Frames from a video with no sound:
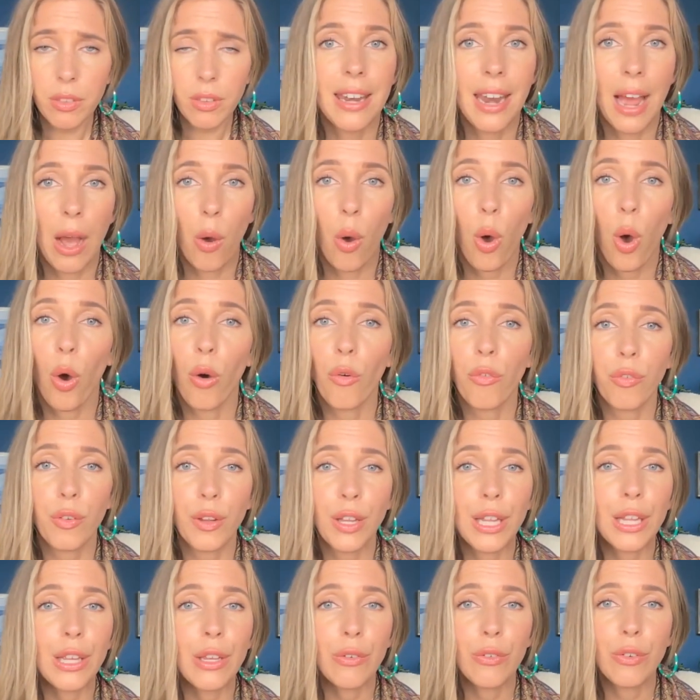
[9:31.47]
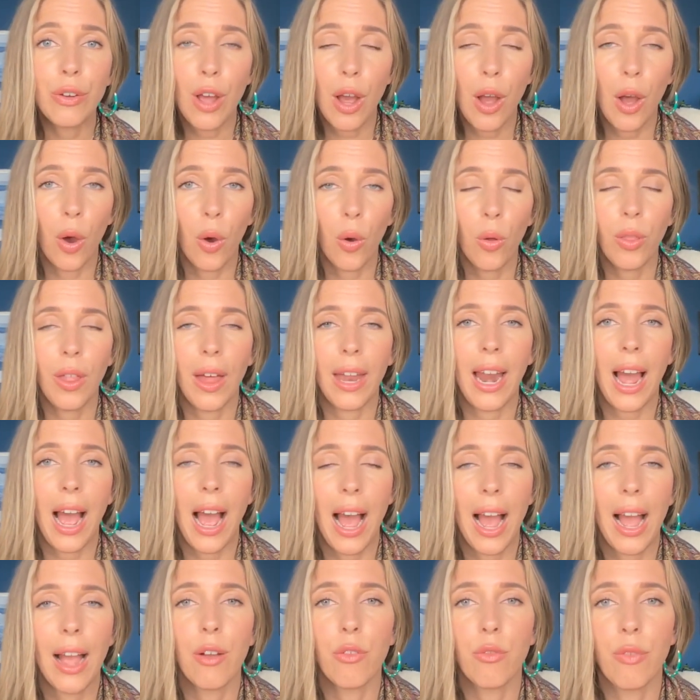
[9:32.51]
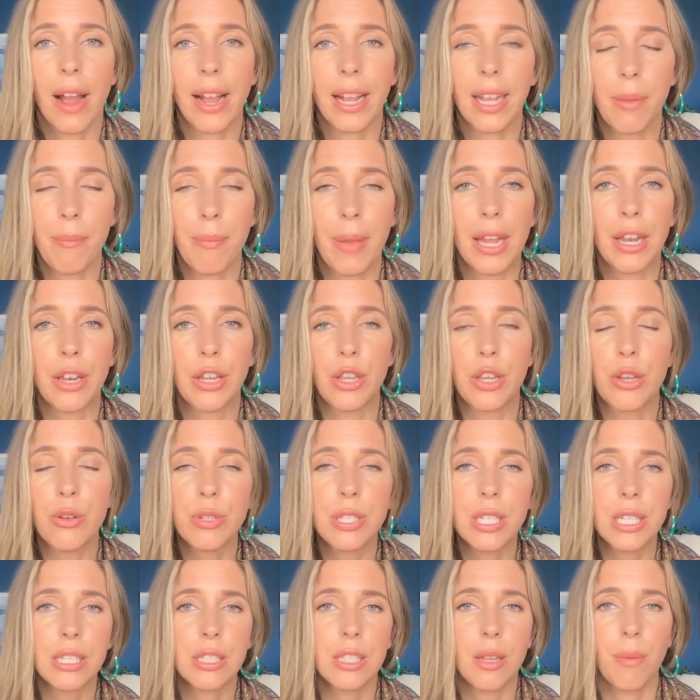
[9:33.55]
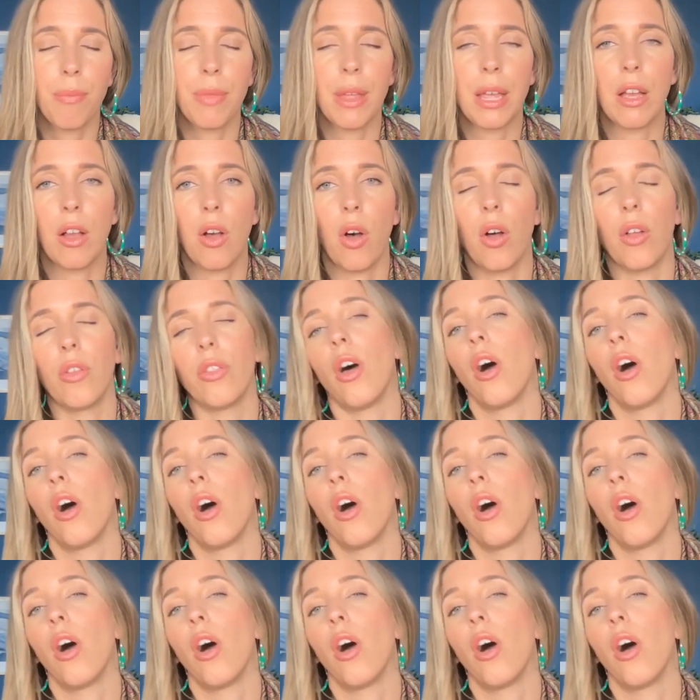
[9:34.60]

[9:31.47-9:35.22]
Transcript: Now, hopefully you know that I recommend using something called